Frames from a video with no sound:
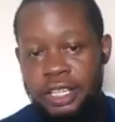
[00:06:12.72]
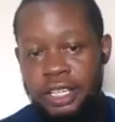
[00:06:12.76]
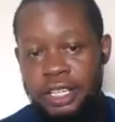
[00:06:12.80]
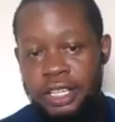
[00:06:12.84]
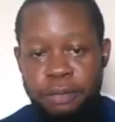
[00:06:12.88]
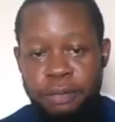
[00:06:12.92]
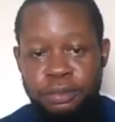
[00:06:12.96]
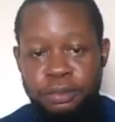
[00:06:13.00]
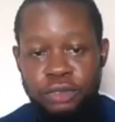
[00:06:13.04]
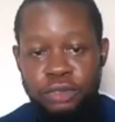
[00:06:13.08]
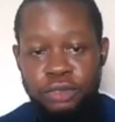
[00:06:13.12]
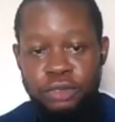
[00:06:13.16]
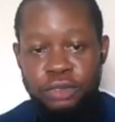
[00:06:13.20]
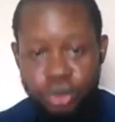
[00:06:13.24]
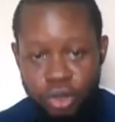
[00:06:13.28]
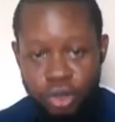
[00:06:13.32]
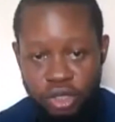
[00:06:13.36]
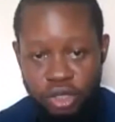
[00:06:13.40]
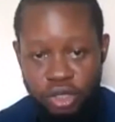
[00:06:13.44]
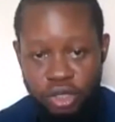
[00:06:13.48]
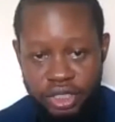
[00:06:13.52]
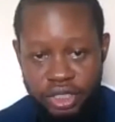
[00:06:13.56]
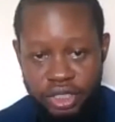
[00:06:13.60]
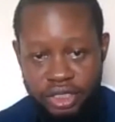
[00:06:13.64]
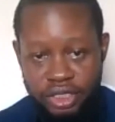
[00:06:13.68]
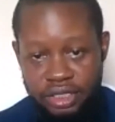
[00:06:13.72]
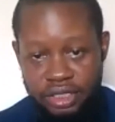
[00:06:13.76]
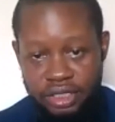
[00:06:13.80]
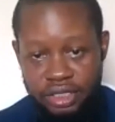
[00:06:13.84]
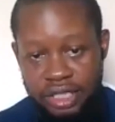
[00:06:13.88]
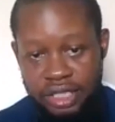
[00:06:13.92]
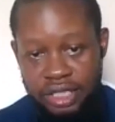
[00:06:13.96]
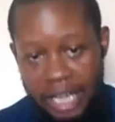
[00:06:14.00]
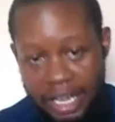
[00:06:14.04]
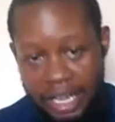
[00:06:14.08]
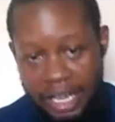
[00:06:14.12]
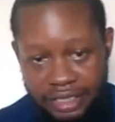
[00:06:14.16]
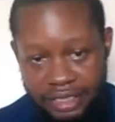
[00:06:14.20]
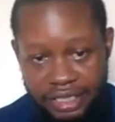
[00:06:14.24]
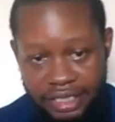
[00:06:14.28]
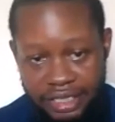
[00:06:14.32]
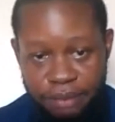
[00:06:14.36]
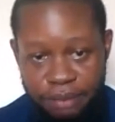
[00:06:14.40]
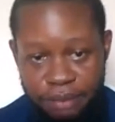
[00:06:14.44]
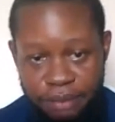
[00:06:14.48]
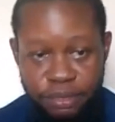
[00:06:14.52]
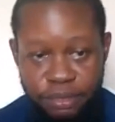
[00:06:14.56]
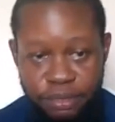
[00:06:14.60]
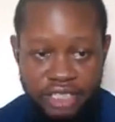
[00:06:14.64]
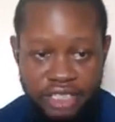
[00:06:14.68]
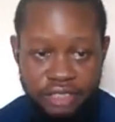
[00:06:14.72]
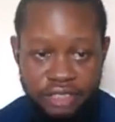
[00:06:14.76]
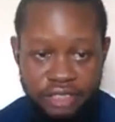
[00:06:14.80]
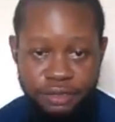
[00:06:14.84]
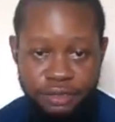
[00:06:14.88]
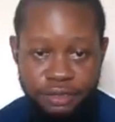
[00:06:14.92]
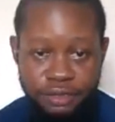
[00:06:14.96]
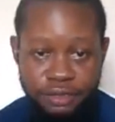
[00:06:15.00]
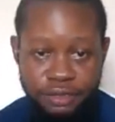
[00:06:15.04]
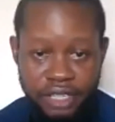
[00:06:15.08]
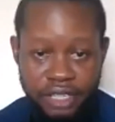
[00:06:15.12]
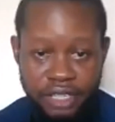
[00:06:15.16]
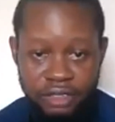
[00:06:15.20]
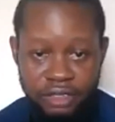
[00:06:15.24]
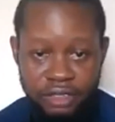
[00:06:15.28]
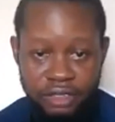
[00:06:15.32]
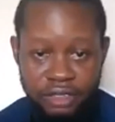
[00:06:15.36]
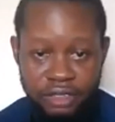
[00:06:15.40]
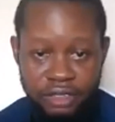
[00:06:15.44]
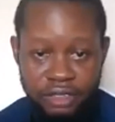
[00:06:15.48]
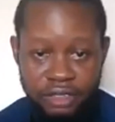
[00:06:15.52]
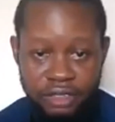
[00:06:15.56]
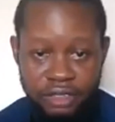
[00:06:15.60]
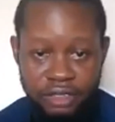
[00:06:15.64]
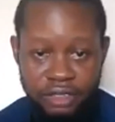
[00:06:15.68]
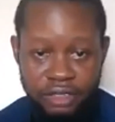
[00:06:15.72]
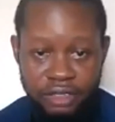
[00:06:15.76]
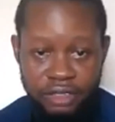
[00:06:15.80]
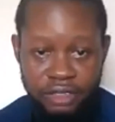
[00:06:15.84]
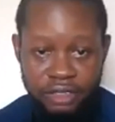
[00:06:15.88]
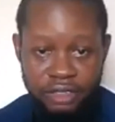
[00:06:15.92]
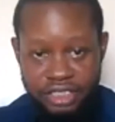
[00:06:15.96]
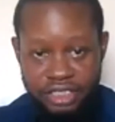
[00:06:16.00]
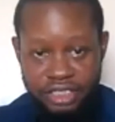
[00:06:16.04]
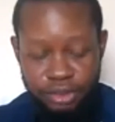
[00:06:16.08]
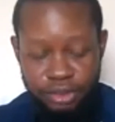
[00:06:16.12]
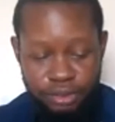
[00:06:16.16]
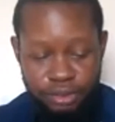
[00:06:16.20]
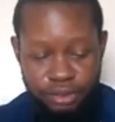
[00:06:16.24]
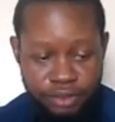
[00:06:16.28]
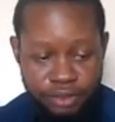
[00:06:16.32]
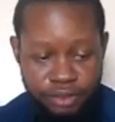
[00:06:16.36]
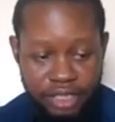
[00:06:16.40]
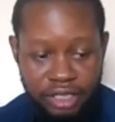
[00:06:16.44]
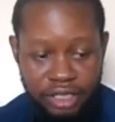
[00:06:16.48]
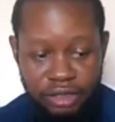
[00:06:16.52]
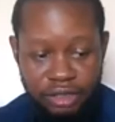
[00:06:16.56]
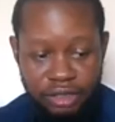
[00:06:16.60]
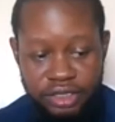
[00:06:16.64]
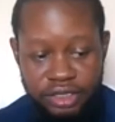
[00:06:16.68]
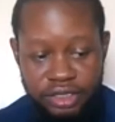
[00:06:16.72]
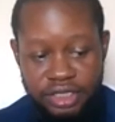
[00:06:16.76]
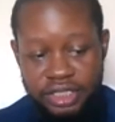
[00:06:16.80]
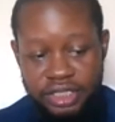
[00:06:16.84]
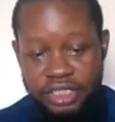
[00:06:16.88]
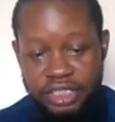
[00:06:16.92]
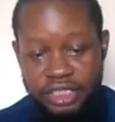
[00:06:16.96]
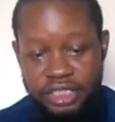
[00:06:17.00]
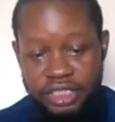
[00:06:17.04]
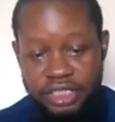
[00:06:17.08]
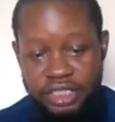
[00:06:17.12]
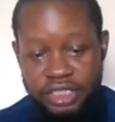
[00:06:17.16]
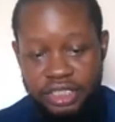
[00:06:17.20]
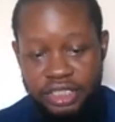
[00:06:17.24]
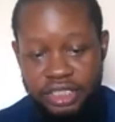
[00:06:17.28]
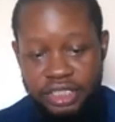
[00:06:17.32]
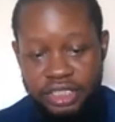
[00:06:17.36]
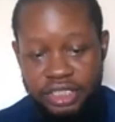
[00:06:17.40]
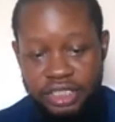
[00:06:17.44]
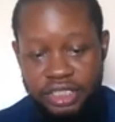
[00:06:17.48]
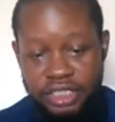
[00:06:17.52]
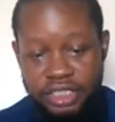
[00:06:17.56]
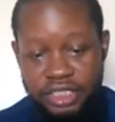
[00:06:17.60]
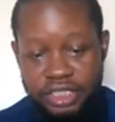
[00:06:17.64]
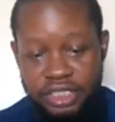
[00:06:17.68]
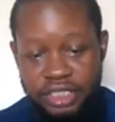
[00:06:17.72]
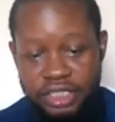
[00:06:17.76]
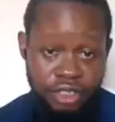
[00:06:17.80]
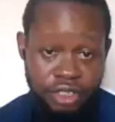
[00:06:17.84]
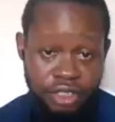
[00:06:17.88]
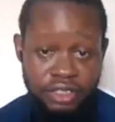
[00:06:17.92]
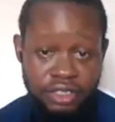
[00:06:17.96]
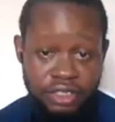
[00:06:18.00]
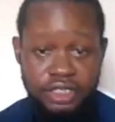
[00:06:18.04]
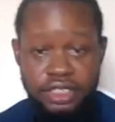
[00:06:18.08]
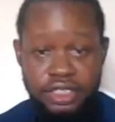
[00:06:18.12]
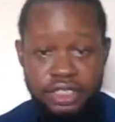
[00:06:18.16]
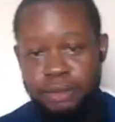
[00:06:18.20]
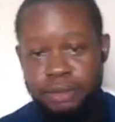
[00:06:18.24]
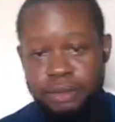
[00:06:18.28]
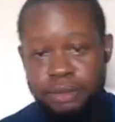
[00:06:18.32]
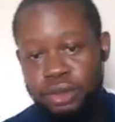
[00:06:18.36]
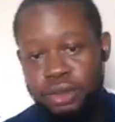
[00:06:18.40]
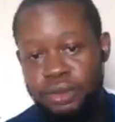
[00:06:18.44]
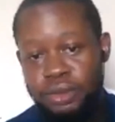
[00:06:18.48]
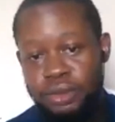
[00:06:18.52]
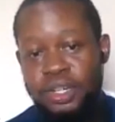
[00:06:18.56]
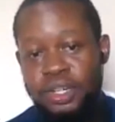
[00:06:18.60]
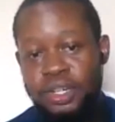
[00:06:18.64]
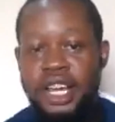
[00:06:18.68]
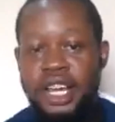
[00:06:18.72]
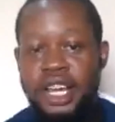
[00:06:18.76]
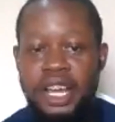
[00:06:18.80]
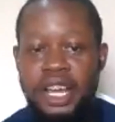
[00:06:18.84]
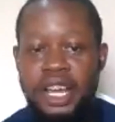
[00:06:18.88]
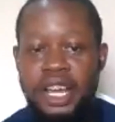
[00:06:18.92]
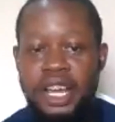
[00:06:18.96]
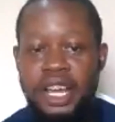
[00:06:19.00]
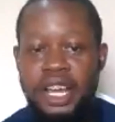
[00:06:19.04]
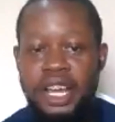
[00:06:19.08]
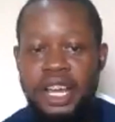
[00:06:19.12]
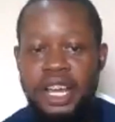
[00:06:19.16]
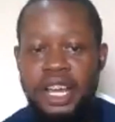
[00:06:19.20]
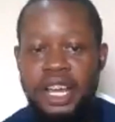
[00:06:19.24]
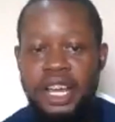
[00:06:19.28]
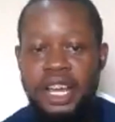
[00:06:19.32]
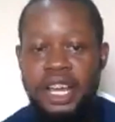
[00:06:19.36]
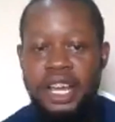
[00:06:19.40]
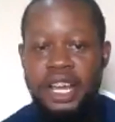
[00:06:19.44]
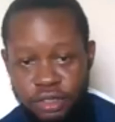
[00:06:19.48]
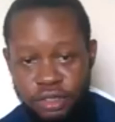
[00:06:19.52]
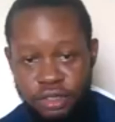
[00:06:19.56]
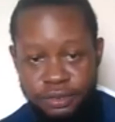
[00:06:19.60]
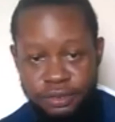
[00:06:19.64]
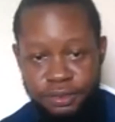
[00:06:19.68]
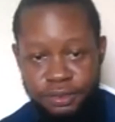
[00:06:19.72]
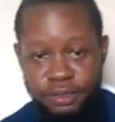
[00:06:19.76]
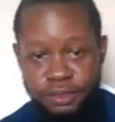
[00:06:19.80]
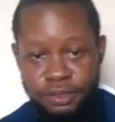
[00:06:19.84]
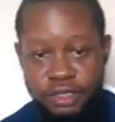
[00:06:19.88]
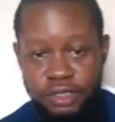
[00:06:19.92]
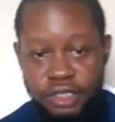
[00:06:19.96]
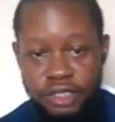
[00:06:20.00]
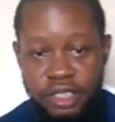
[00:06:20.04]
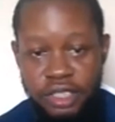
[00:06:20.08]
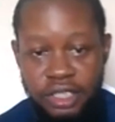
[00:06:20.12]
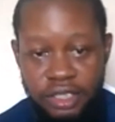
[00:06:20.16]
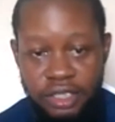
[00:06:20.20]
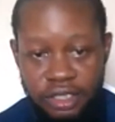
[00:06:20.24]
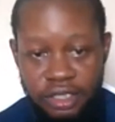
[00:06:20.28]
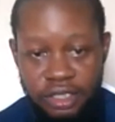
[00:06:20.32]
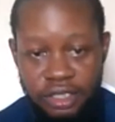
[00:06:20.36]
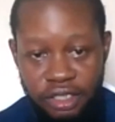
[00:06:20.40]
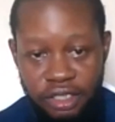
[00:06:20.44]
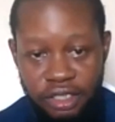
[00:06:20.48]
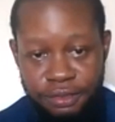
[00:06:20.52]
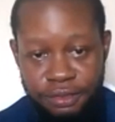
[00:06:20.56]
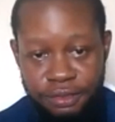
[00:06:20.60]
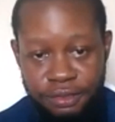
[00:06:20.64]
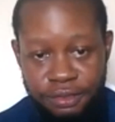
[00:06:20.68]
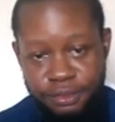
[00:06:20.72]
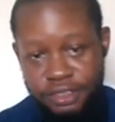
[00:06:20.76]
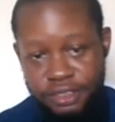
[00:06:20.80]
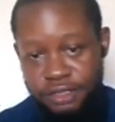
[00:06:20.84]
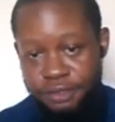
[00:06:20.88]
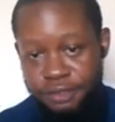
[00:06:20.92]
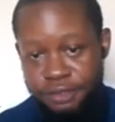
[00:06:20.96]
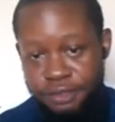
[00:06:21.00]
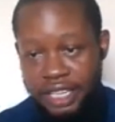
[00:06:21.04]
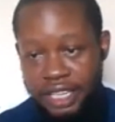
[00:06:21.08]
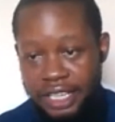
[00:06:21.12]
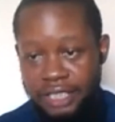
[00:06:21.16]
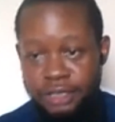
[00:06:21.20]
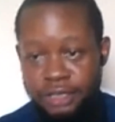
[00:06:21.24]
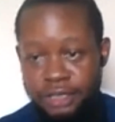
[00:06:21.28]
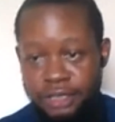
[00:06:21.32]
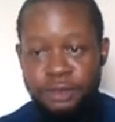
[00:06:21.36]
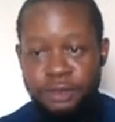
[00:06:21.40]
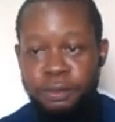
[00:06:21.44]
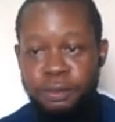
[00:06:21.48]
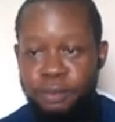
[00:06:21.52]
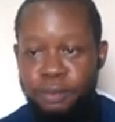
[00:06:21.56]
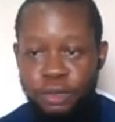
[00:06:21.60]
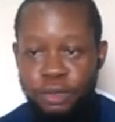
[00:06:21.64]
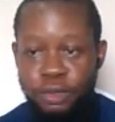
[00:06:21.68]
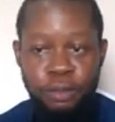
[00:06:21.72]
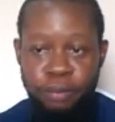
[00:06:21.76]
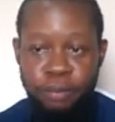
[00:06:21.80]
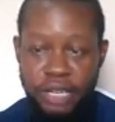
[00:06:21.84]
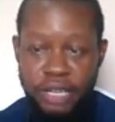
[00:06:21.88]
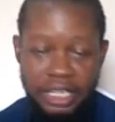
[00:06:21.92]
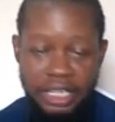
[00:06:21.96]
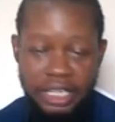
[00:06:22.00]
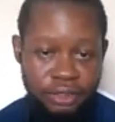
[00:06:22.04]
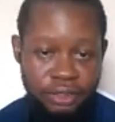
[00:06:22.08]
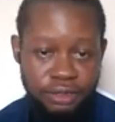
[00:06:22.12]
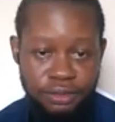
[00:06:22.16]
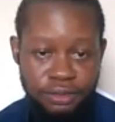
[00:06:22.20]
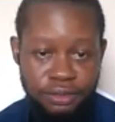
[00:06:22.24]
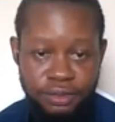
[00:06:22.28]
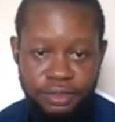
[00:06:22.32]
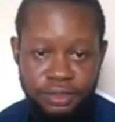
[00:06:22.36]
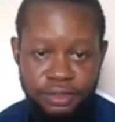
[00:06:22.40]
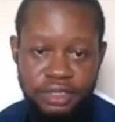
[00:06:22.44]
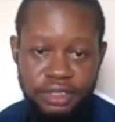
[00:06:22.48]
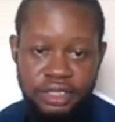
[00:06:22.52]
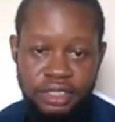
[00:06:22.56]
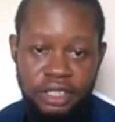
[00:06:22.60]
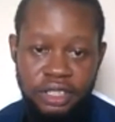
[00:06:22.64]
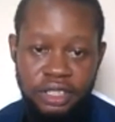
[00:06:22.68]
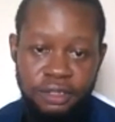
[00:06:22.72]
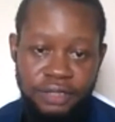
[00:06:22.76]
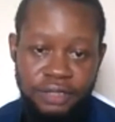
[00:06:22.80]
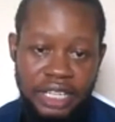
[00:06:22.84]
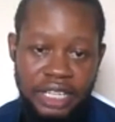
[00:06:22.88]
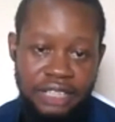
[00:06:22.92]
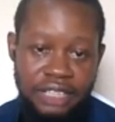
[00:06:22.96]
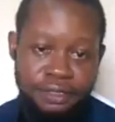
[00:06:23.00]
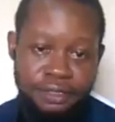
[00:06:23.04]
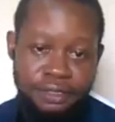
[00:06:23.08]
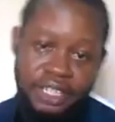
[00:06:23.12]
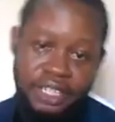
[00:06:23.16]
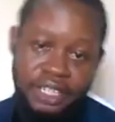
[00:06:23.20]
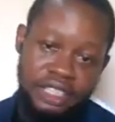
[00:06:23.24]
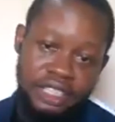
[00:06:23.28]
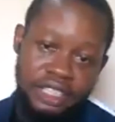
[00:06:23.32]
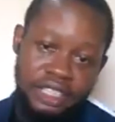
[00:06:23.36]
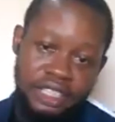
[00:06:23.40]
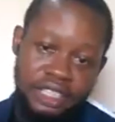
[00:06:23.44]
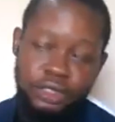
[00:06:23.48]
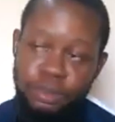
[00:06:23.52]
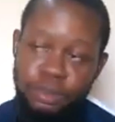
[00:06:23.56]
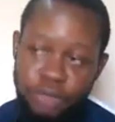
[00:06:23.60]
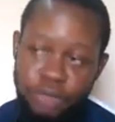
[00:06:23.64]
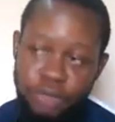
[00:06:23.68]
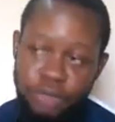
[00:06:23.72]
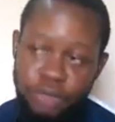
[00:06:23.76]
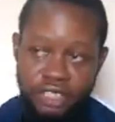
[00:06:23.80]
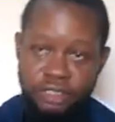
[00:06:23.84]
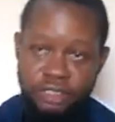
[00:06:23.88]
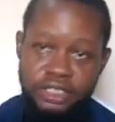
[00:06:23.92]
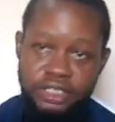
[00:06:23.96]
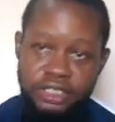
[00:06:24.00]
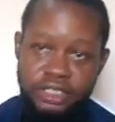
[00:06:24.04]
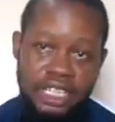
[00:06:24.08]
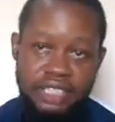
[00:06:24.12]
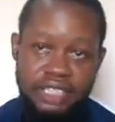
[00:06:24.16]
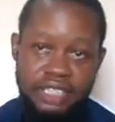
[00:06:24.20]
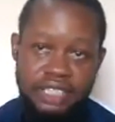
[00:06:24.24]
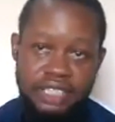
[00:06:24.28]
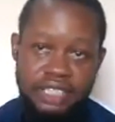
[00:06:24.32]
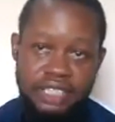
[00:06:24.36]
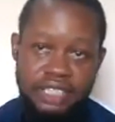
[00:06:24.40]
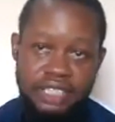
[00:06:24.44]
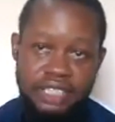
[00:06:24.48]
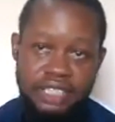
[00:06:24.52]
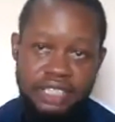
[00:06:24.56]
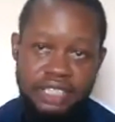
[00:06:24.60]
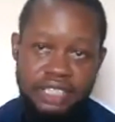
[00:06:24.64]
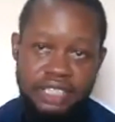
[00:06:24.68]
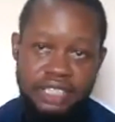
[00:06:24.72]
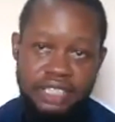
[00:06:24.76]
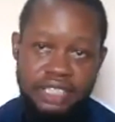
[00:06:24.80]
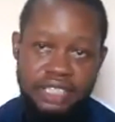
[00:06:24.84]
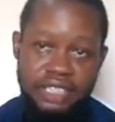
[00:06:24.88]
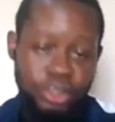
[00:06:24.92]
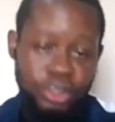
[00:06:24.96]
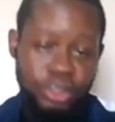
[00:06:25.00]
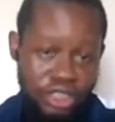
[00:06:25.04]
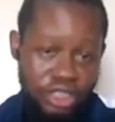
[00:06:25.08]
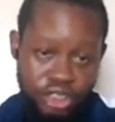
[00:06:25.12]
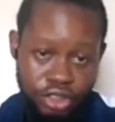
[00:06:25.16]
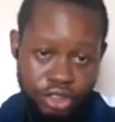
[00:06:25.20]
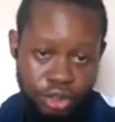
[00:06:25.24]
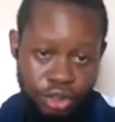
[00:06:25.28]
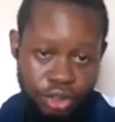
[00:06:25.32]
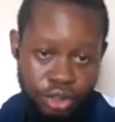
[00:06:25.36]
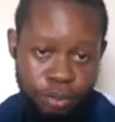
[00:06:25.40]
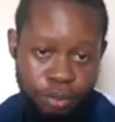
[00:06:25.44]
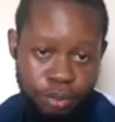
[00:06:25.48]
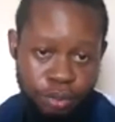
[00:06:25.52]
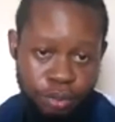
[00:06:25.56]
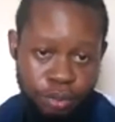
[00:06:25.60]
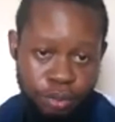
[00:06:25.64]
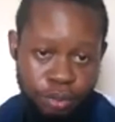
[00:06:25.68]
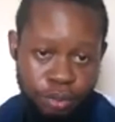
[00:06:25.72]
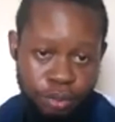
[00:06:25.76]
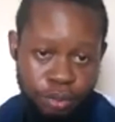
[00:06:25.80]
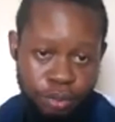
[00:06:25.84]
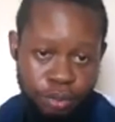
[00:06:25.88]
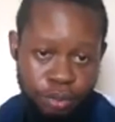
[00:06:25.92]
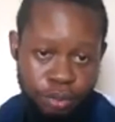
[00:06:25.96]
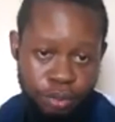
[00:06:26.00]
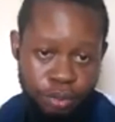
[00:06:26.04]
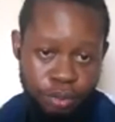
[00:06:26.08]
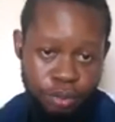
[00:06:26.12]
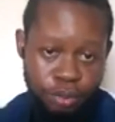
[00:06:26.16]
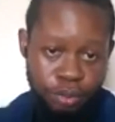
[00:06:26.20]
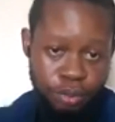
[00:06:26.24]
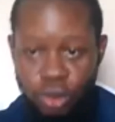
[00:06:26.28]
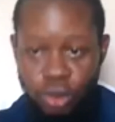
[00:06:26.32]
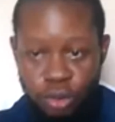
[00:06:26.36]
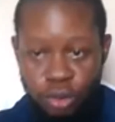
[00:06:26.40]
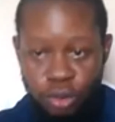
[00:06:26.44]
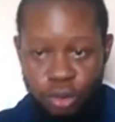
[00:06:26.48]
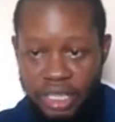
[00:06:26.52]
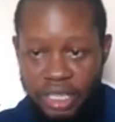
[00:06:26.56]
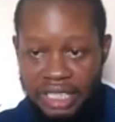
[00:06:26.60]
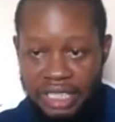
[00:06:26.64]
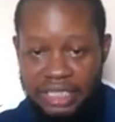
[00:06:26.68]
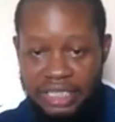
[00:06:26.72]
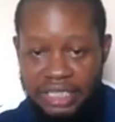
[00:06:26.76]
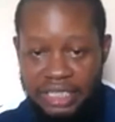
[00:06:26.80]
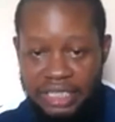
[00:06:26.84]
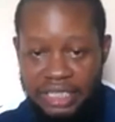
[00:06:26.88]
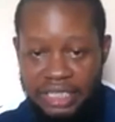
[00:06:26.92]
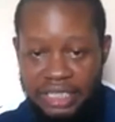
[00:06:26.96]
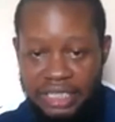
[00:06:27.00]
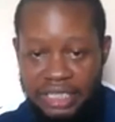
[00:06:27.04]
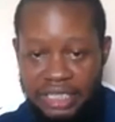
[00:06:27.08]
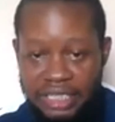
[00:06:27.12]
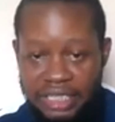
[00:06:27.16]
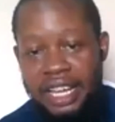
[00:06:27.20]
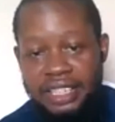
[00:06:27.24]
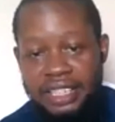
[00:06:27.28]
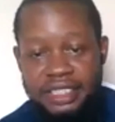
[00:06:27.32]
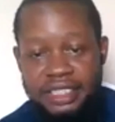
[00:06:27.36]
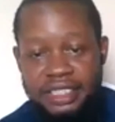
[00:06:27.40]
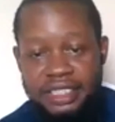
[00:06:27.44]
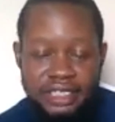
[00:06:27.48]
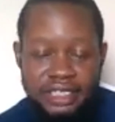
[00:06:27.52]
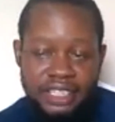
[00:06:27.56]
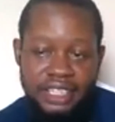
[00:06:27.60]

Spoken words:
storing and then making files and giving access to files. It's a distributed file sharing system. So I can have a copy of the file or part of that file, and somebody else has it, and it's just distributed globally. And